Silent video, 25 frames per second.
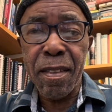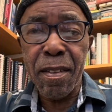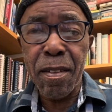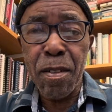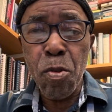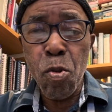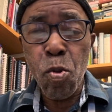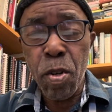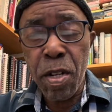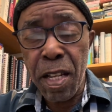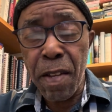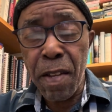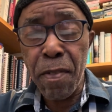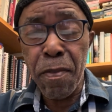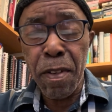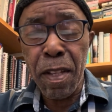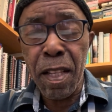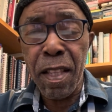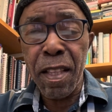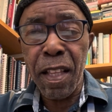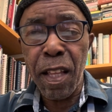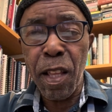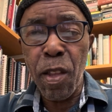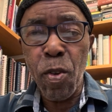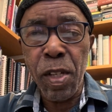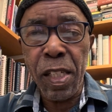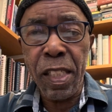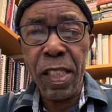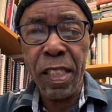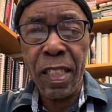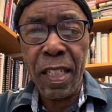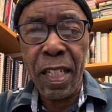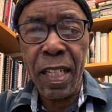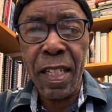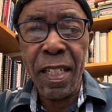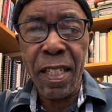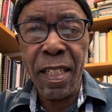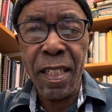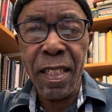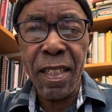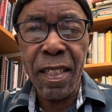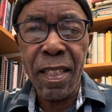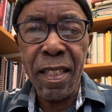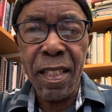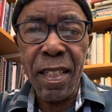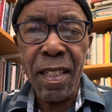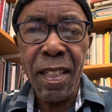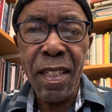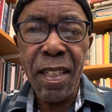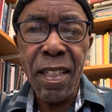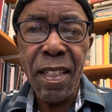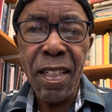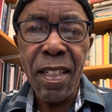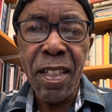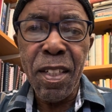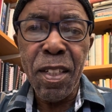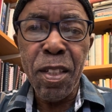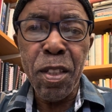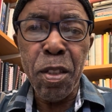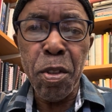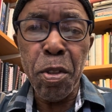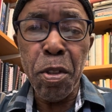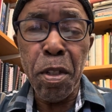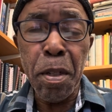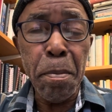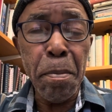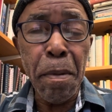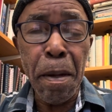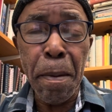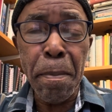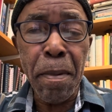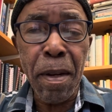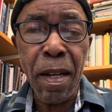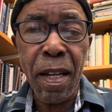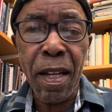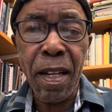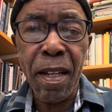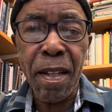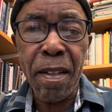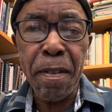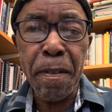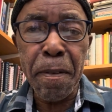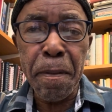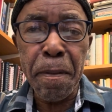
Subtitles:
who live in the USA to remember,